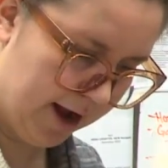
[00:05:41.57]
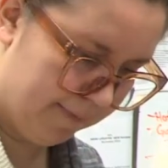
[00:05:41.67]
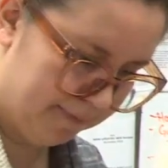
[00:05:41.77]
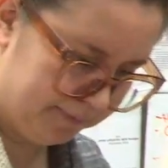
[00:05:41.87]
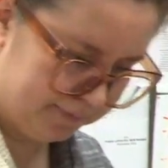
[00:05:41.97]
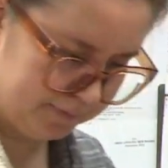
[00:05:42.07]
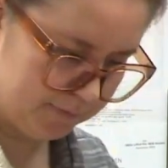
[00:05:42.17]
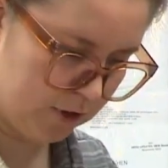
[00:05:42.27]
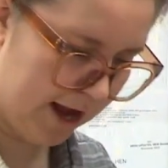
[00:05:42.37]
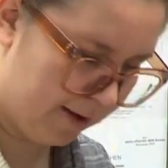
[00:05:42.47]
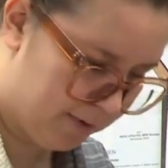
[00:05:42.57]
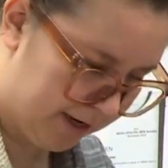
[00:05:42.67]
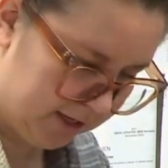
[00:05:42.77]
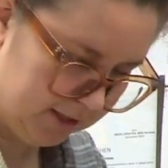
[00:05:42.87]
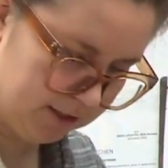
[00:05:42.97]
Yeah. So, yeah, I've been
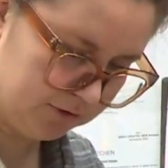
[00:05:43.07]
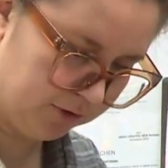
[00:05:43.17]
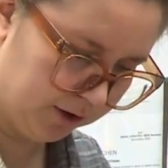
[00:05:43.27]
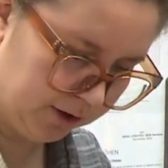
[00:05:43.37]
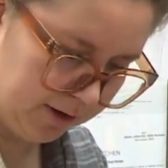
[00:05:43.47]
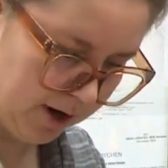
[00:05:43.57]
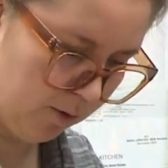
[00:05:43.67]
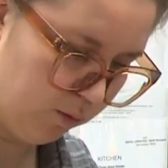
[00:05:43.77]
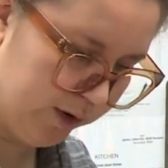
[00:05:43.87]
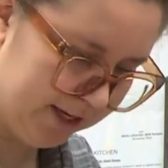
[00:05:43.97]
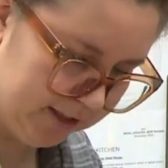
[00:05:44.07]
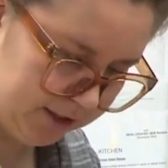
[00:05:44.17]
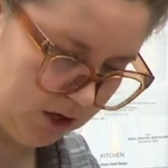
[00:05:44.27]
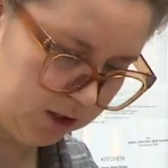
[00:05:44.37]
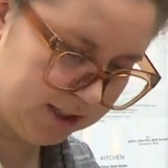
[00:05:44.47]
making these for a
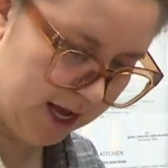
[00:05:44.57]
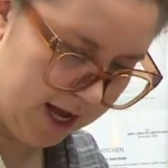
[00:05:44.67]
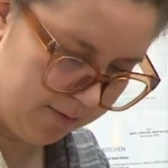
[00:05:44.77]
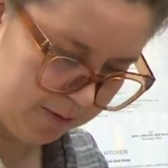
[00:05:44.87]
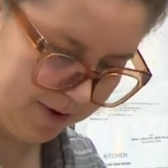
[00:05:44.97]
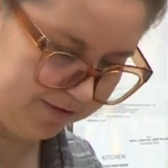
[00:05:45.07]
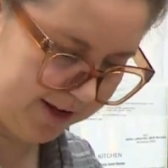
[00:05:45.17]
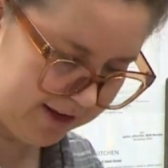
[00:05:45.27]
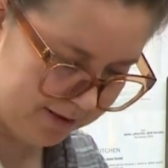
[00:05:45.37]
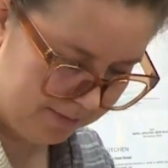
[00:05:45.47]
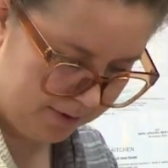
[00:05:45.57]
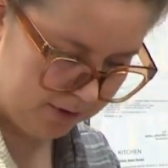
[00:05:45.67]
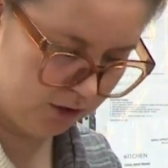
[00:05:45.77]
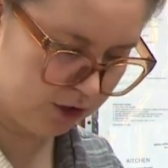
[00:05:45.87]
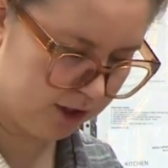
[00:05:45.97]
really long time with my fam,
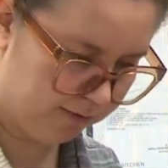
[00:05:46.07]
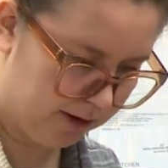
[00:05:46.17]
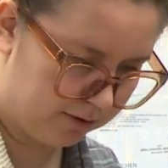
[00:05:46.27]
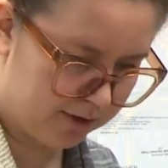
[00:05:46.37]
usually around